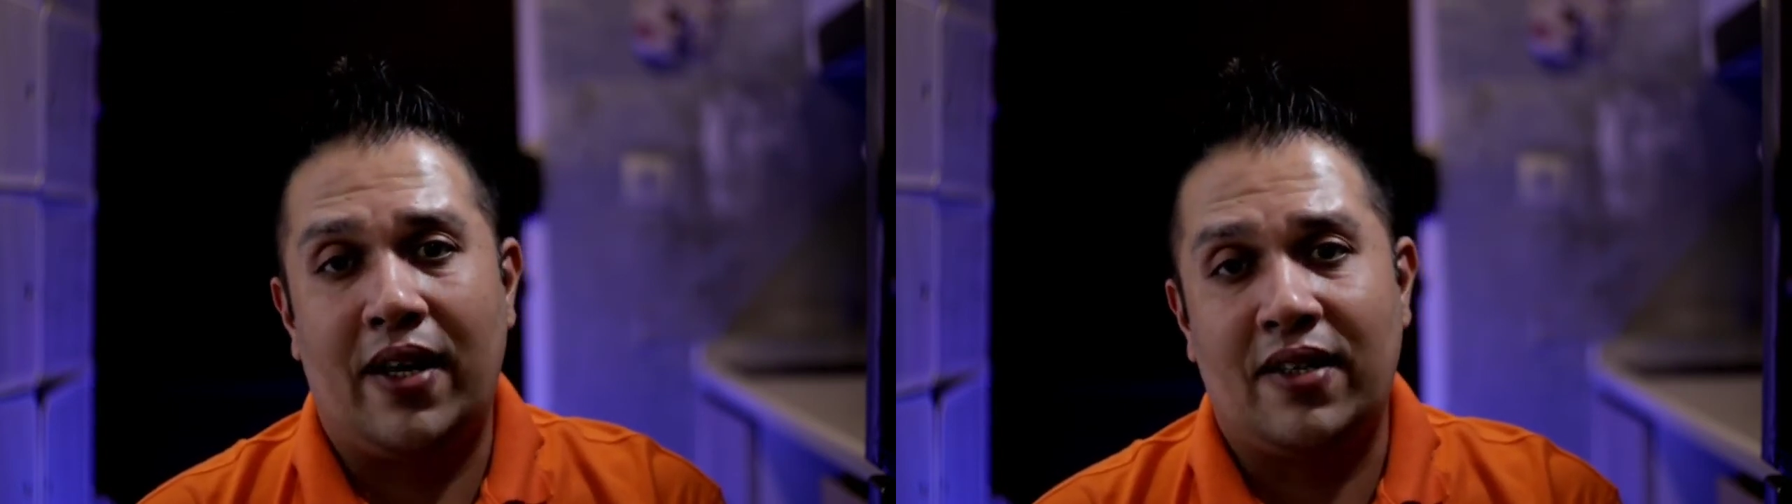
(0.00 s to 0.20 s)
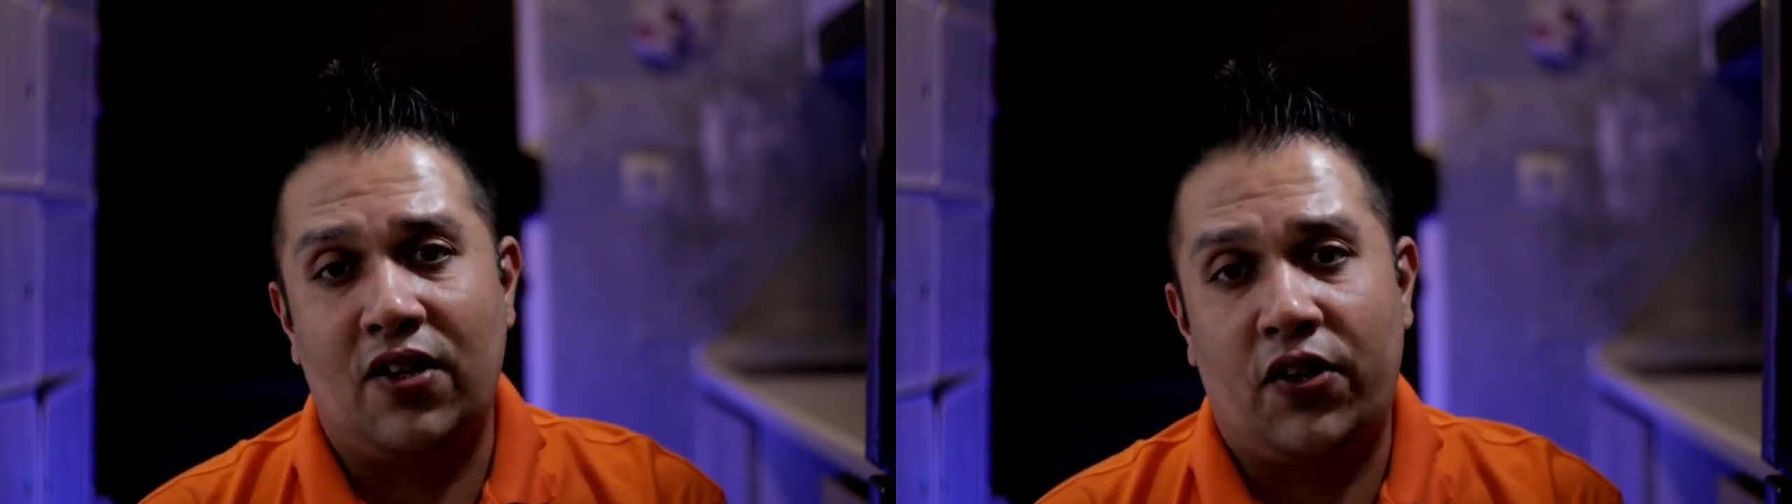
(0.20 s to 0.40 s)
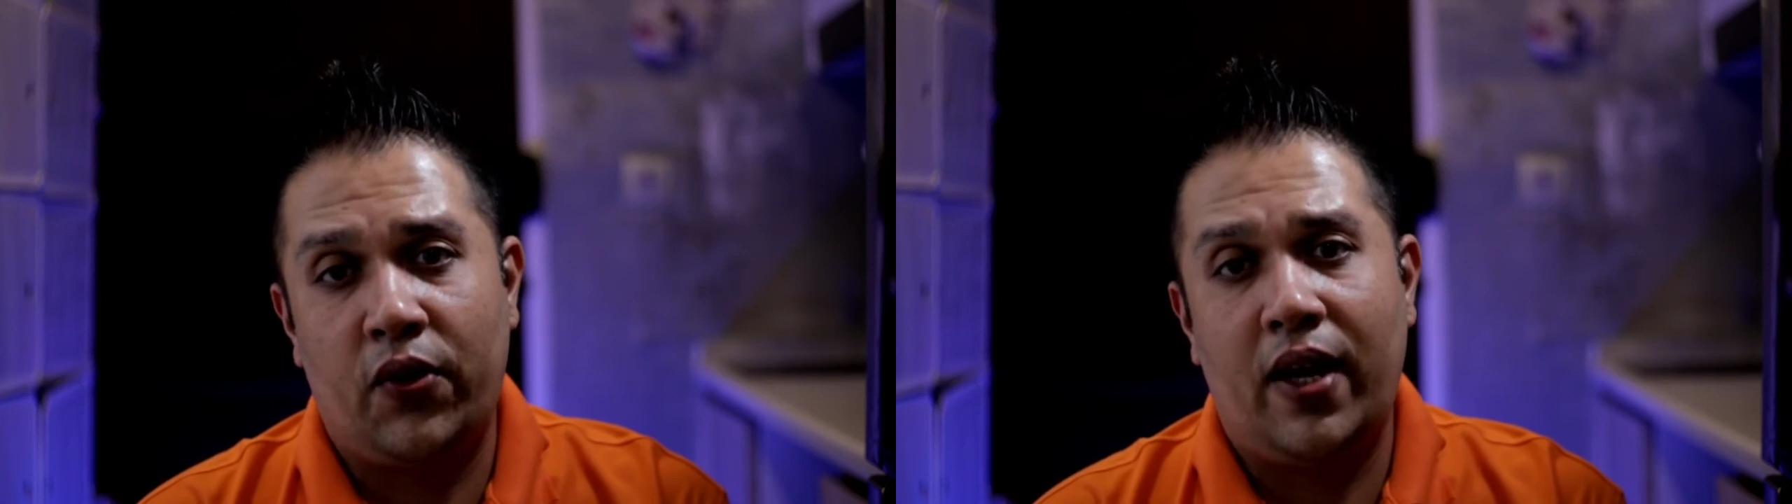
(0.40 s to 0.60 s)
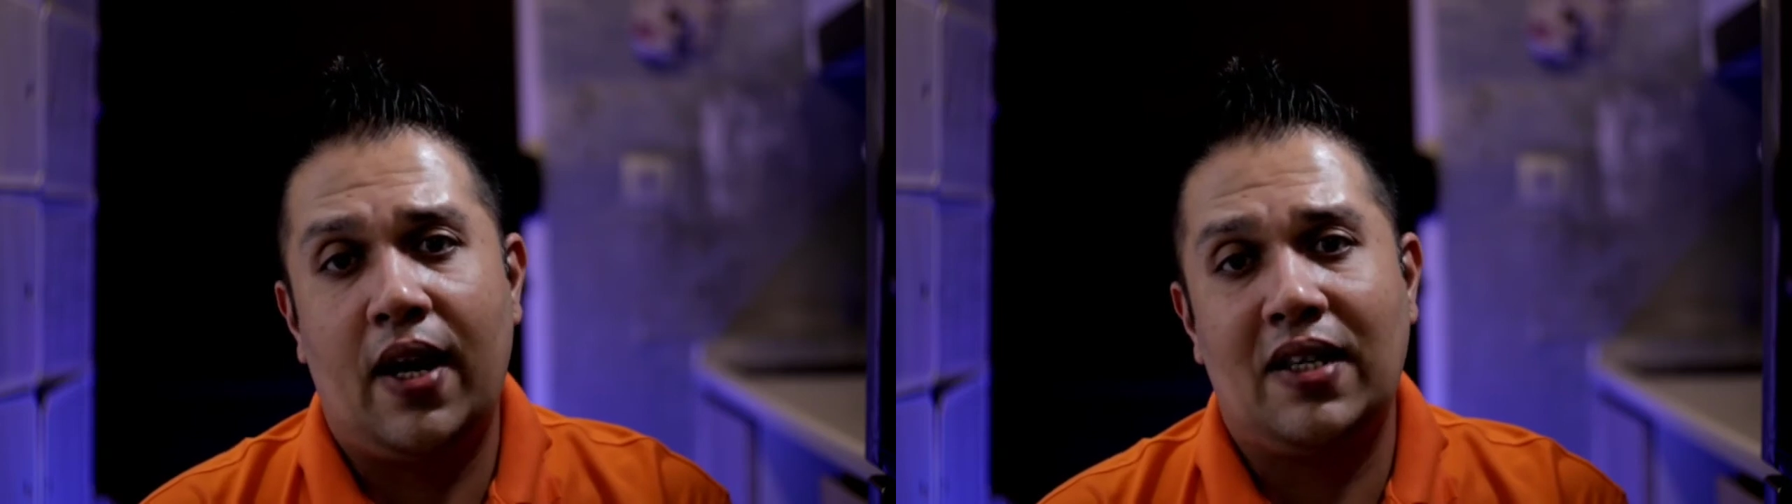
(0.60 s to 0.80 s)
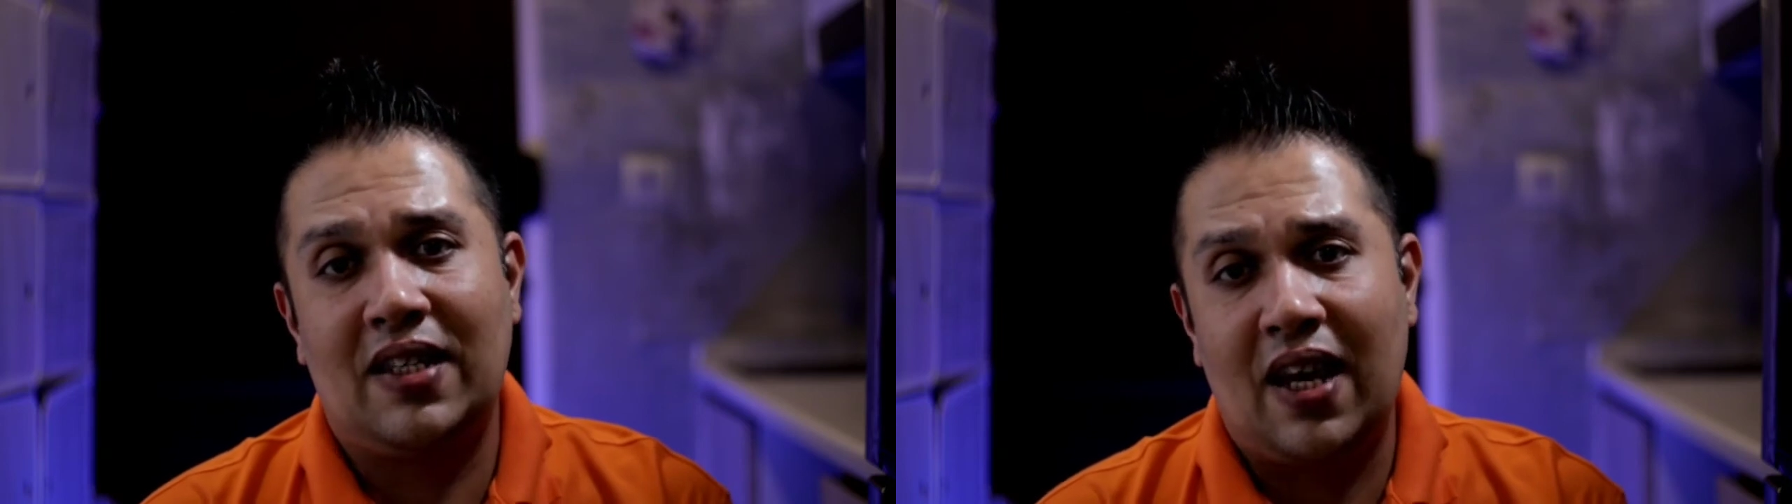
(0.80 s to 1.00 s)
lesson
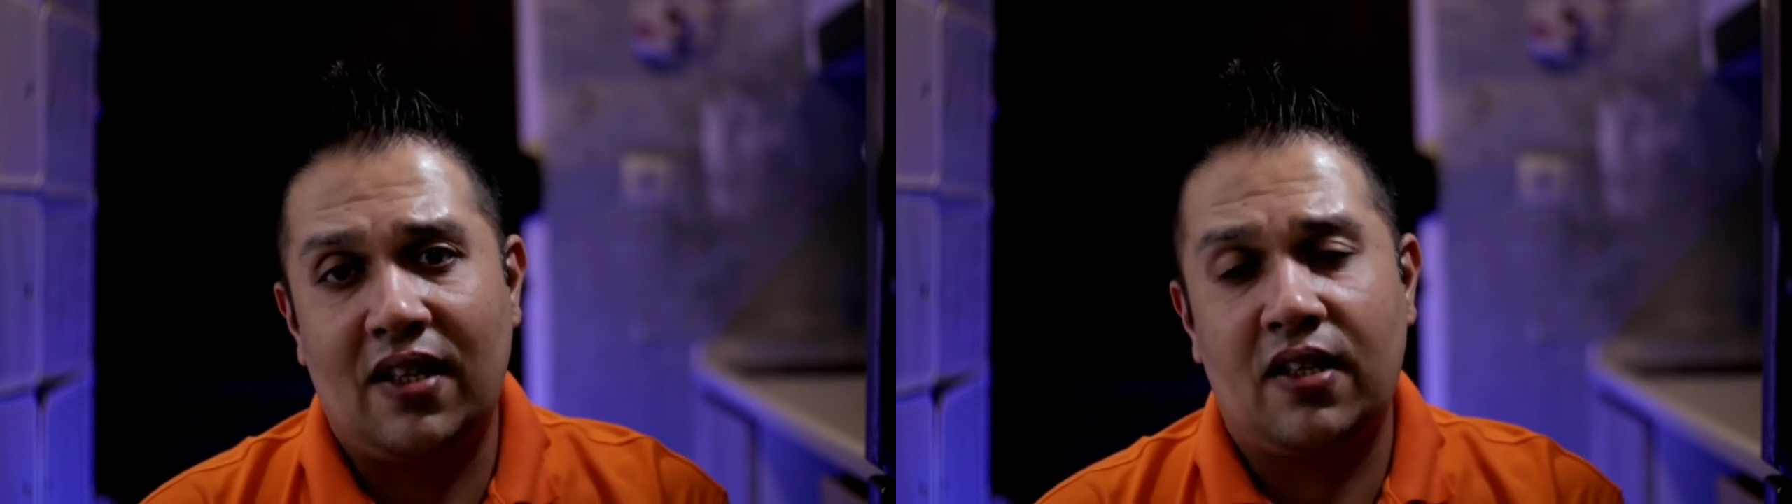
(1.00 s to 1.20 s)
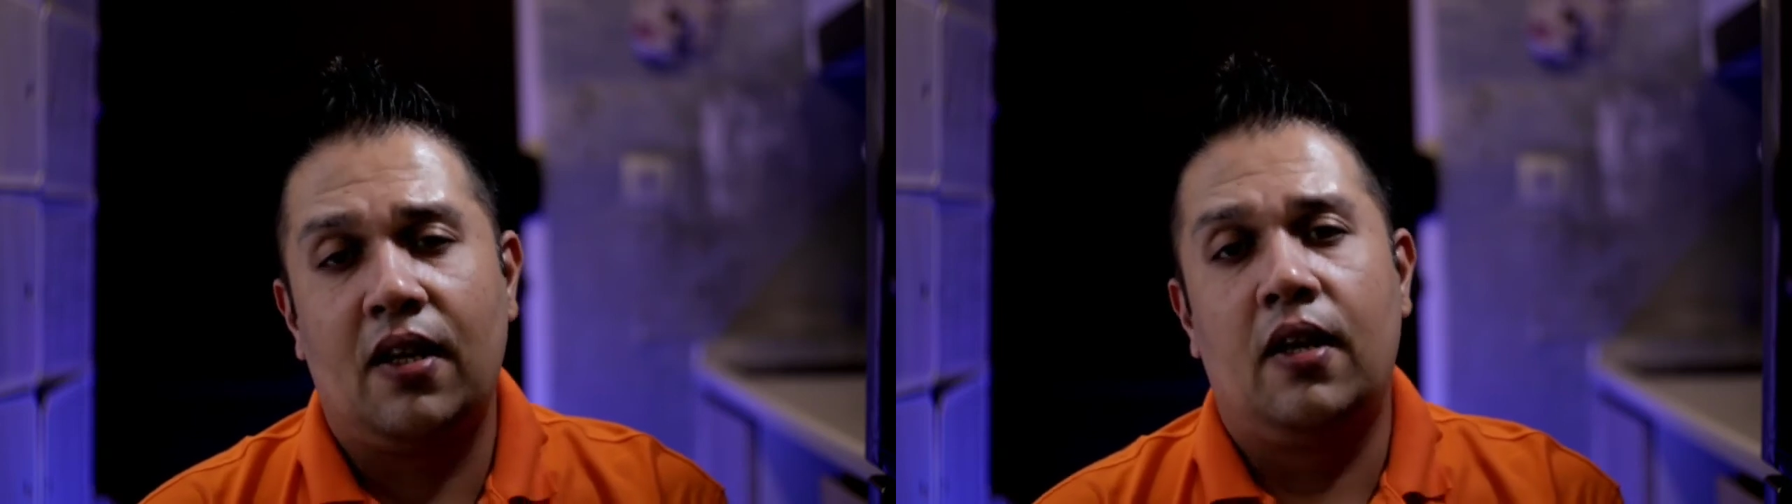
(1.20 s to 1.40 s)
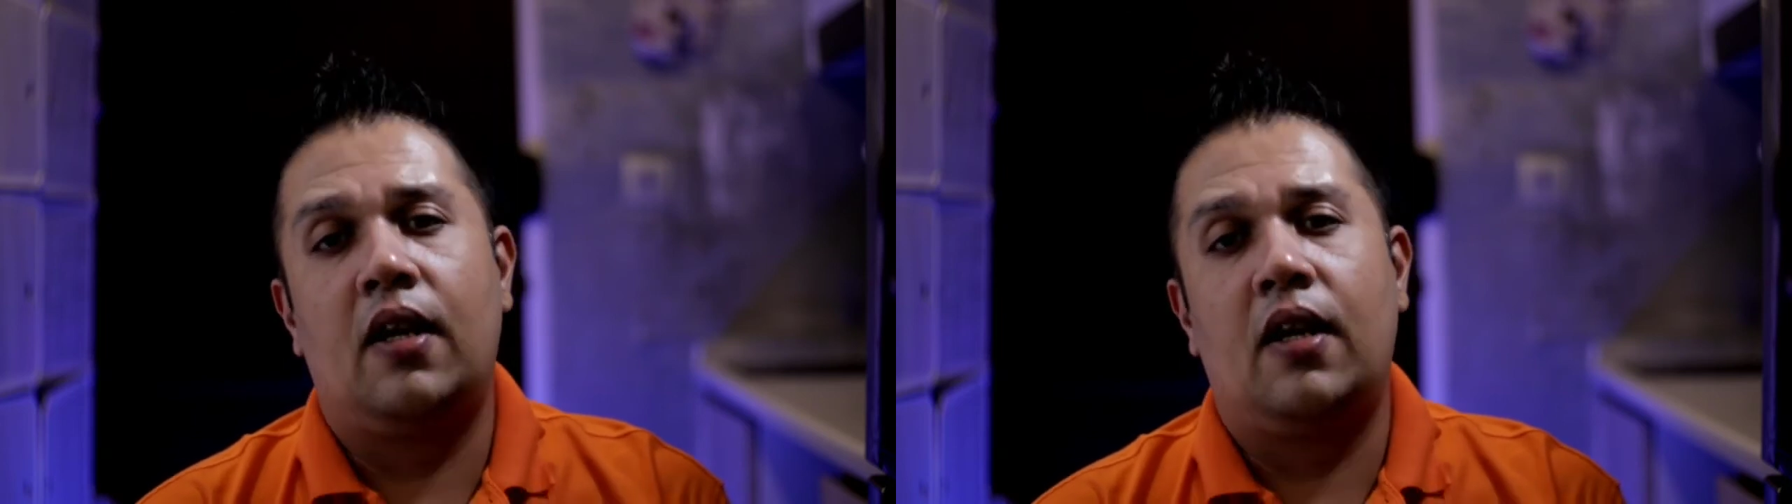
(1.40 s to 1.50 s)
3 as yet.